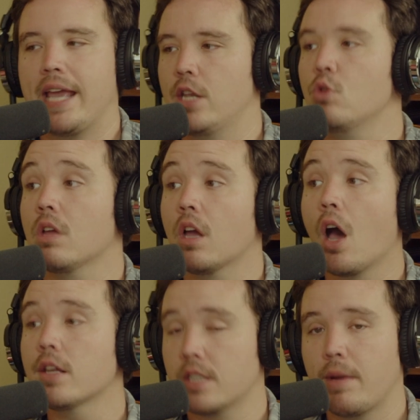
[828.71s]
and you can
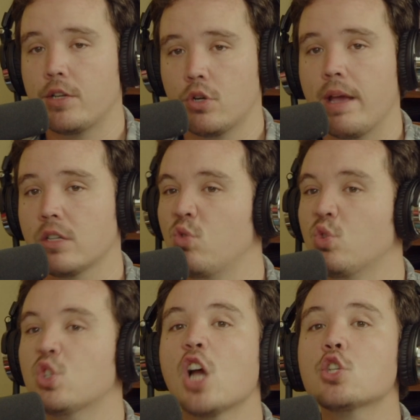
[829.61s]
customize your mech to
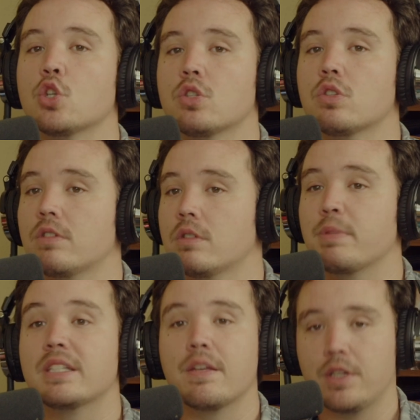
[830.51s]
such a
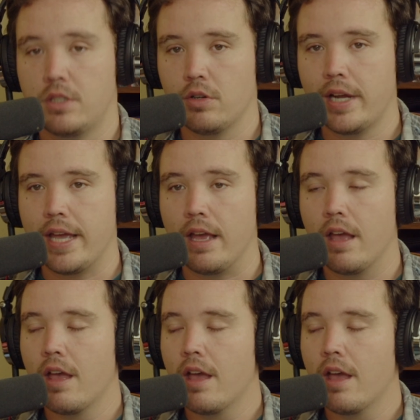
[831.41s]
specific degree